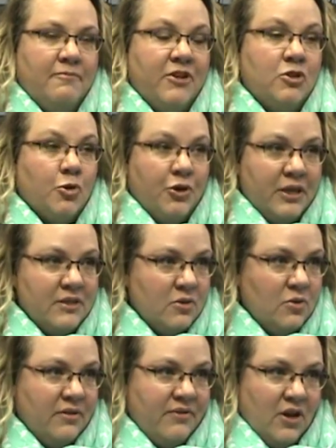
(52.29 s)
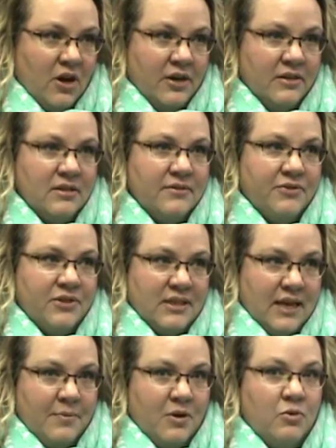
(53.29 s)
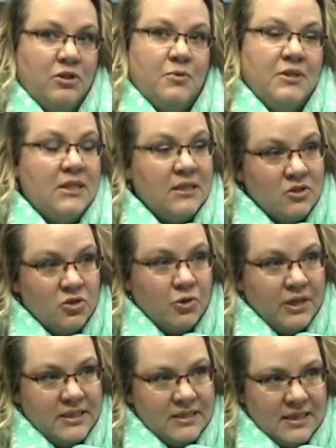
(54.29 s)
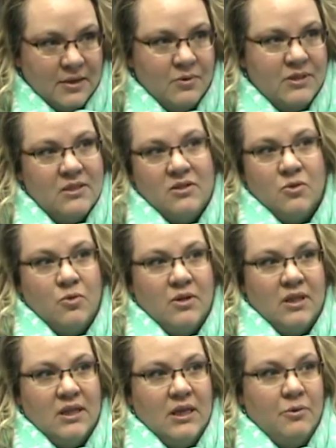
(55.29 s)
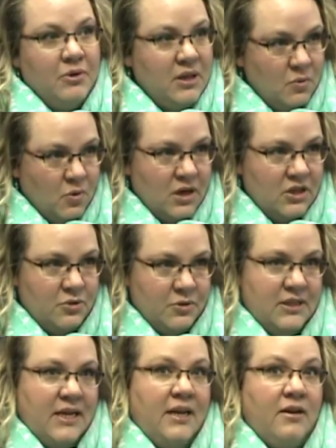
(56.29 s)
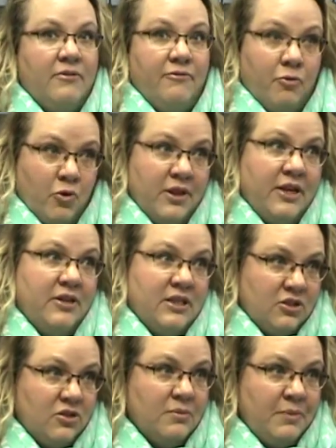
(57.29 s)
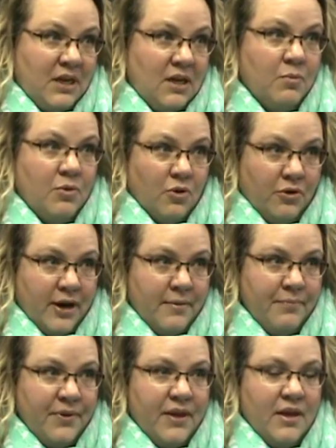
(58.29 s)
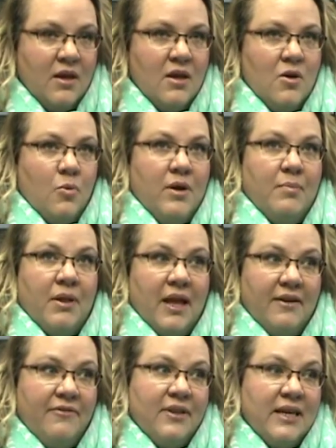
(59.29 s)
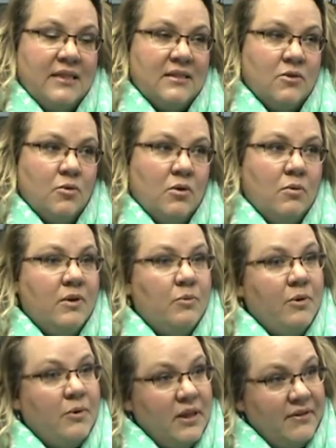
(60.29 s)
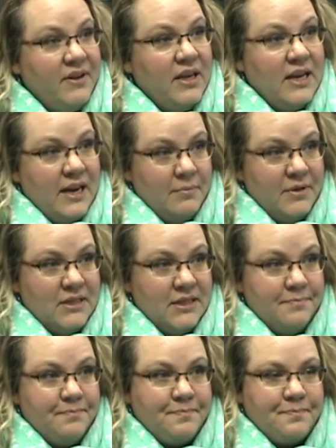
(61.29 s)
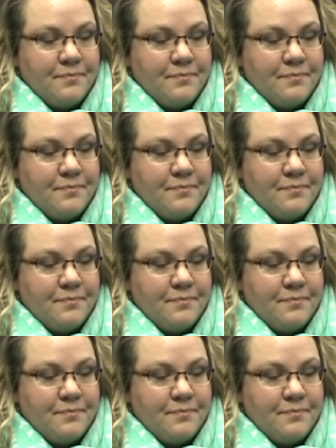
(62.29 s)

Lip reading: Victoria School of the Arts for Simon, which was his choice. That was the school that he really wanted to attend for their digital media program. We applied for that school when we were living in Edmonton.